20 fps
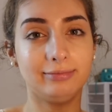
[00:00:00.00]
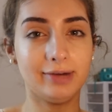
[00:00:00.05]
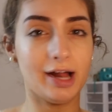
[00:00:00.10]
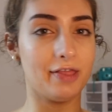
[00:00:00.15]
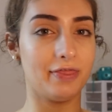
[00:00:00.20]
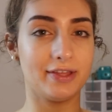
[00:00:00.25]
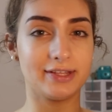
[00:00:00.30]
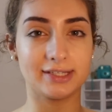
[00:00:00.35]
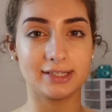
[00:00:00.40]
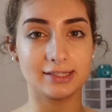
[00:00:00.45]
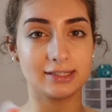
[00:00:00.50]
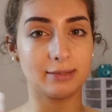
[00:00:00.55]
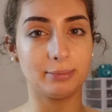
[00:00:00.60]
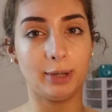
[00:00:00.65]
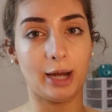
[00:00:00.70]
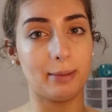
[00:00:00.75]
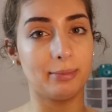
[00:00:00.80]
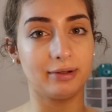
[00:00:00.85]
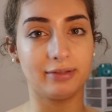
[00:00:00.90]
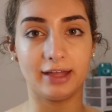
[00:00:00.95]
And this is the
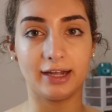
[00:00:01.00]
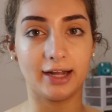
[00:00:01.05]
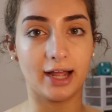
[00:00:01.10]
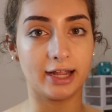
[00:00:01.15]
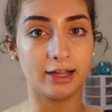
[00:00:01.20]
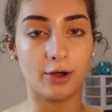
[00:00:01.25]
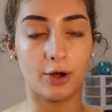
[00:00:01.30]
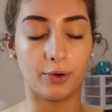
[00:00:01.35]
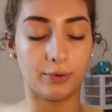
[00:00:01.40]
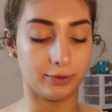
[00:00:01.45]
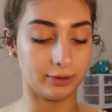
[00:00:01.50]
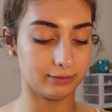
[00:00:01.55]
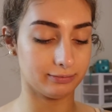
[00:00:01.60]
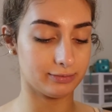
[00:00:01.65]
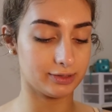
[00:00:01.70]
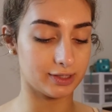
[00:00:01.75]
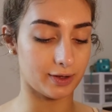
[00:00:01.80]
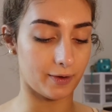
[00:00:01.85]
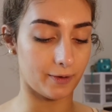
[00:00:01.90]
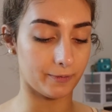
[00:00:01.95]
primer that I own,
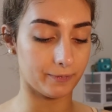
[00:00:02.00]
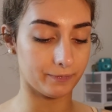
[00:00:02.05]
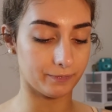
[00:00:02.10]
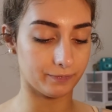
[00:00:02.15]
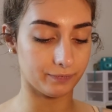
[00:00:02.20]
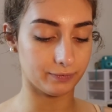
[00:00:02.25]
so.